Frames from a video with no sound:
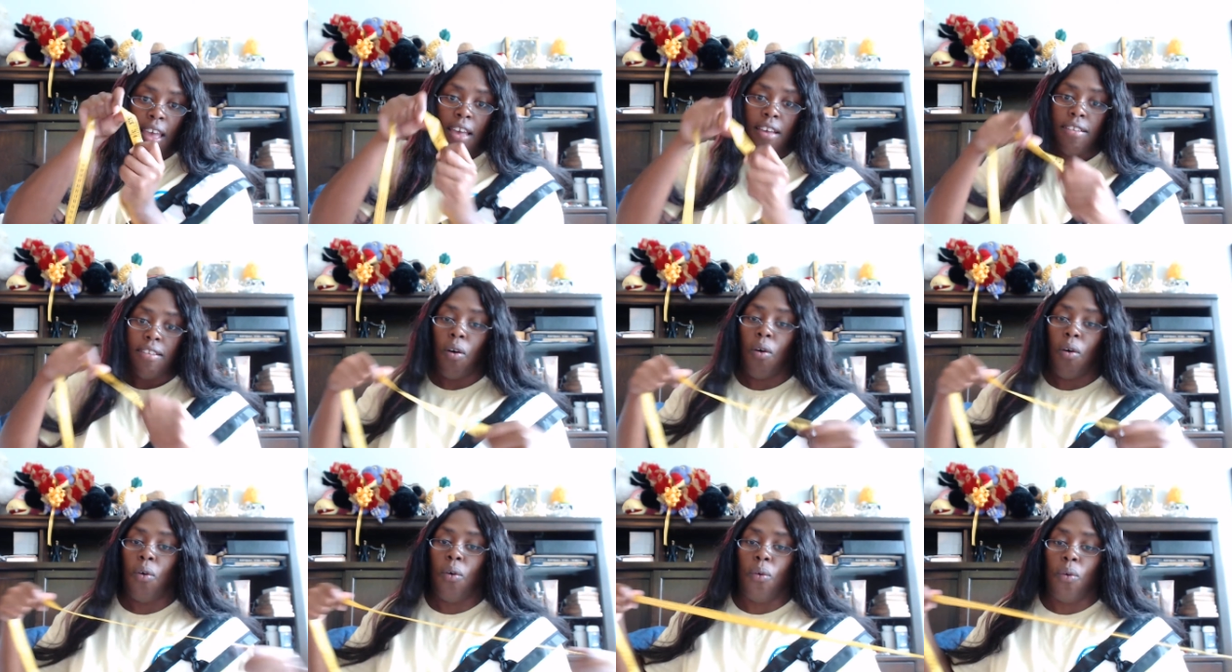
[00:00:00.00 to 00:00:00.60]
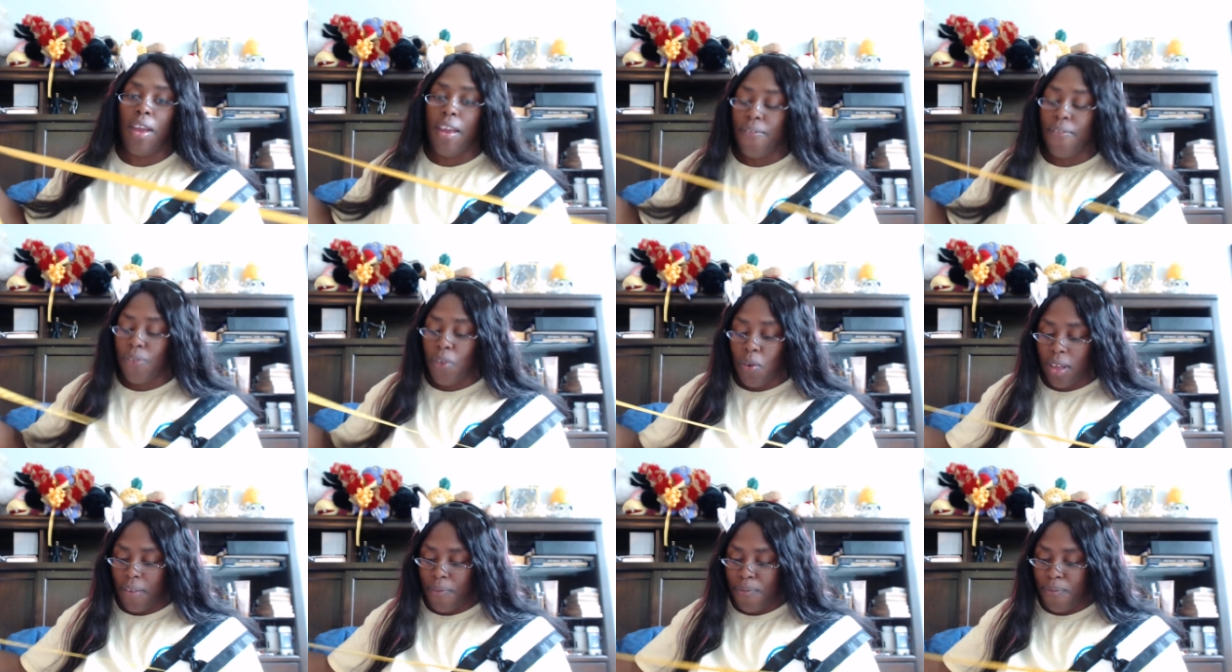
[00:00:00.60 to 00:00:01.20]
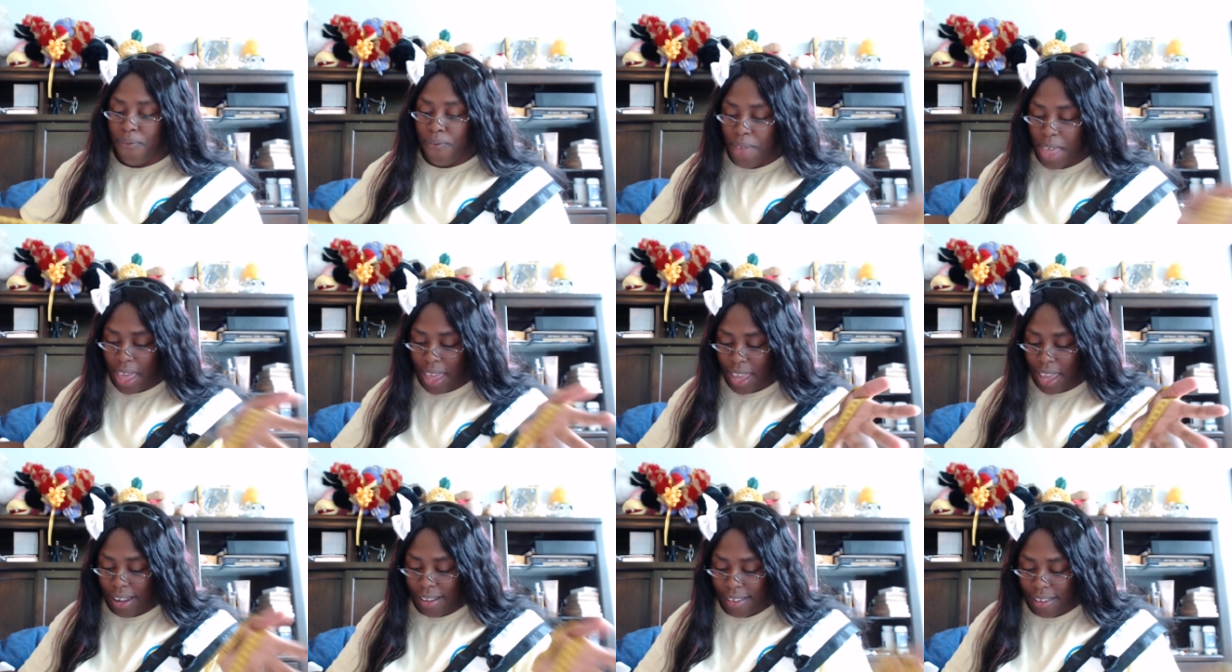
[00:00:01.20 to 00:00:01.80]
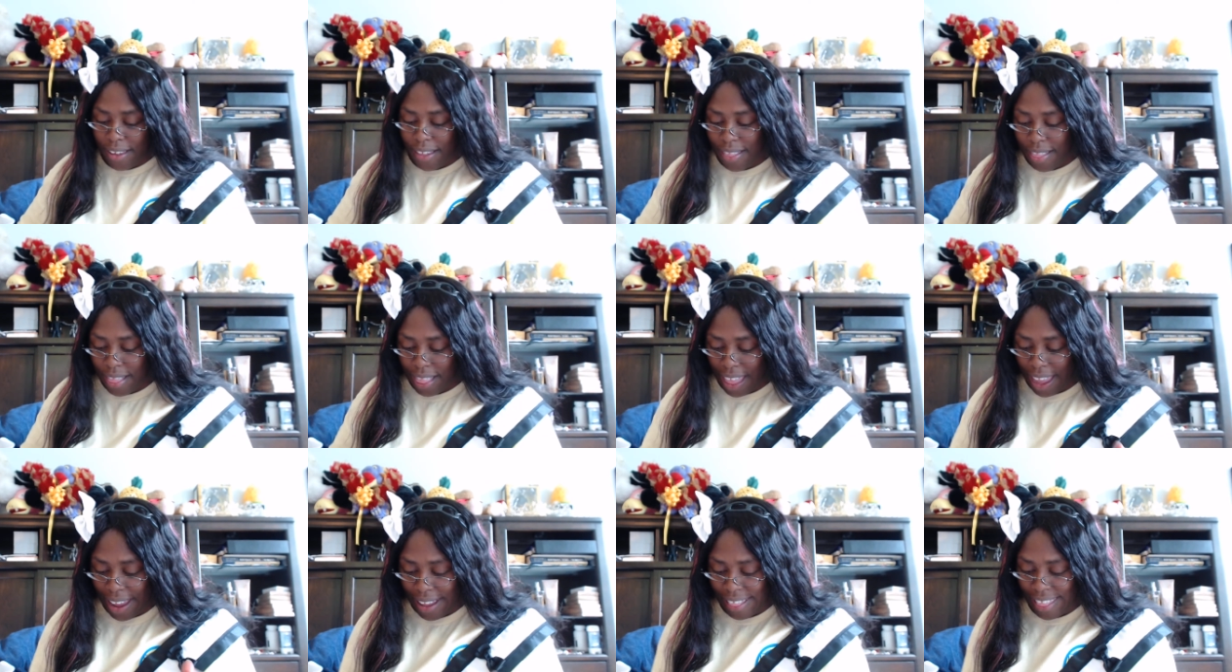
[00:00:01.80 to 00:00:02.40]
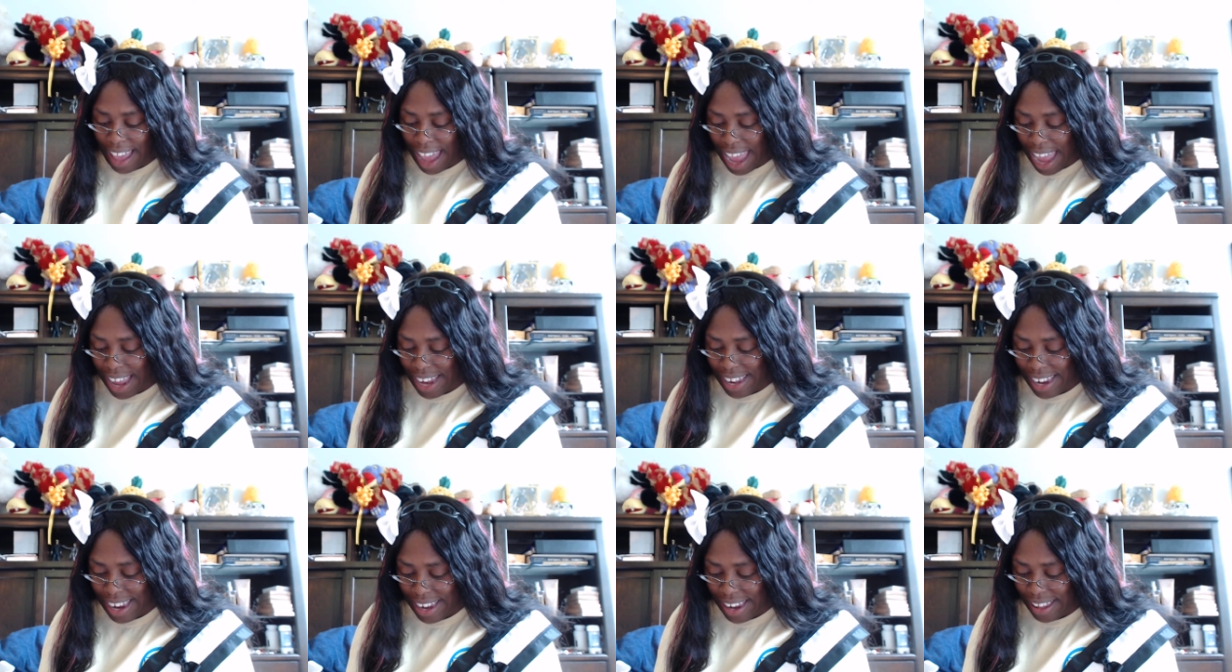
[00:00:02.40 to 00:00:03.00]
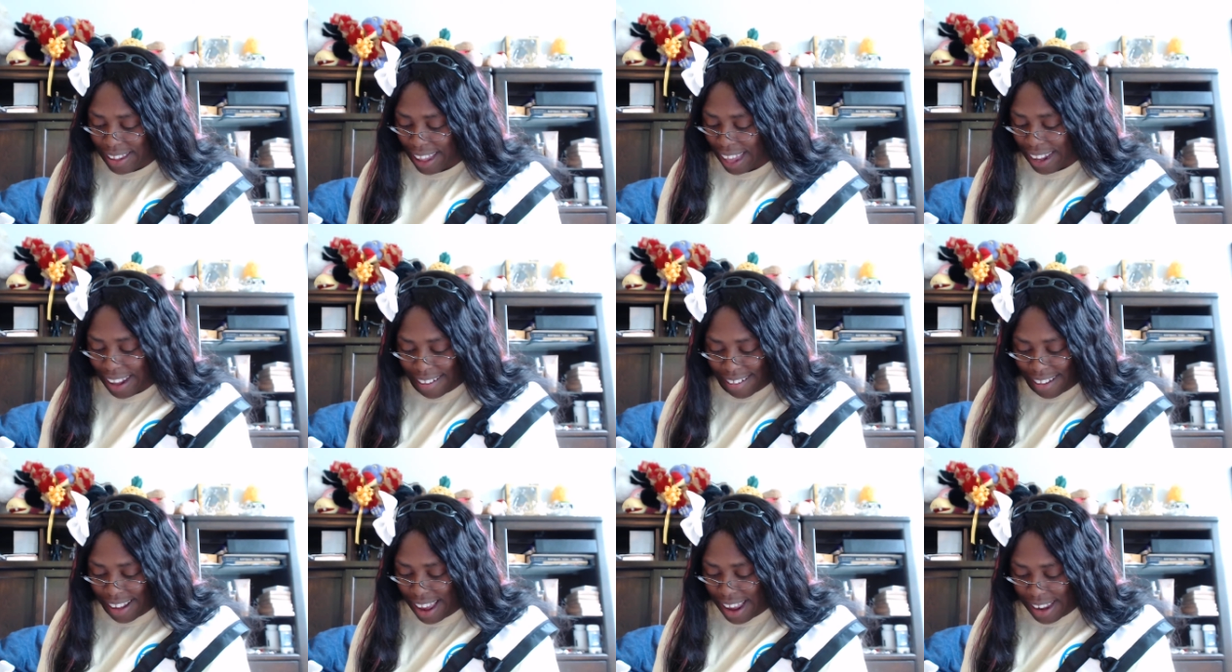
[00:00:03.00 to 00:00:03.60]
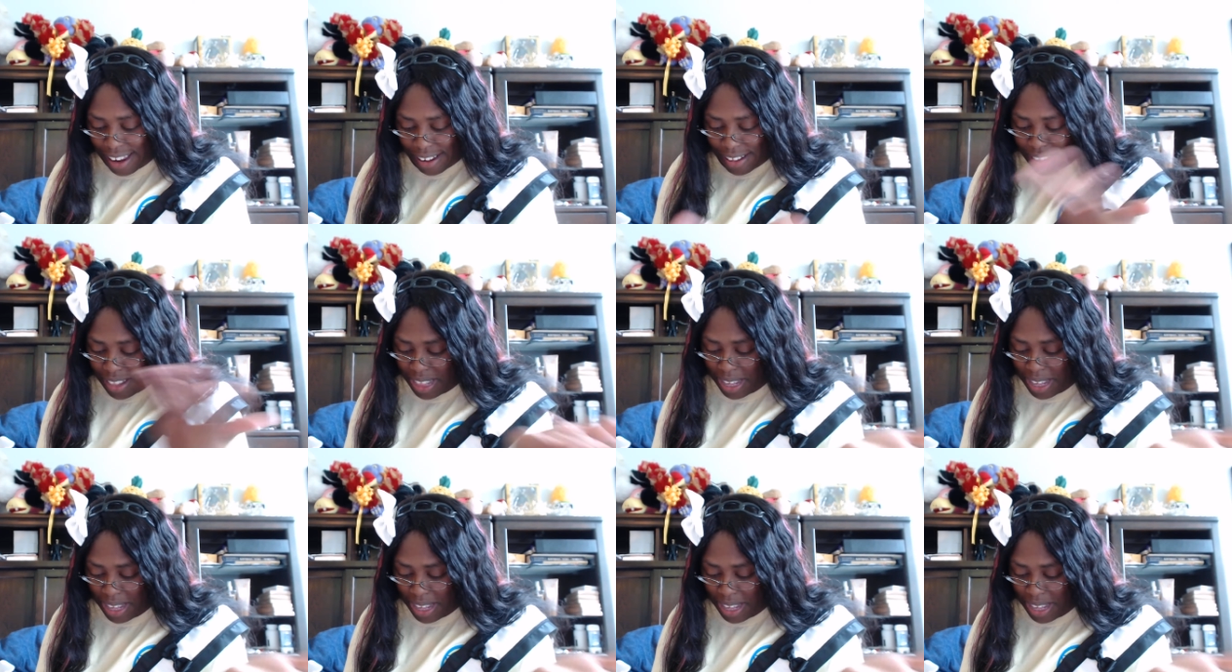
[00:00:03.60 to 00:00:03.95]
So if you could fit into like that, and then it, like I said, it,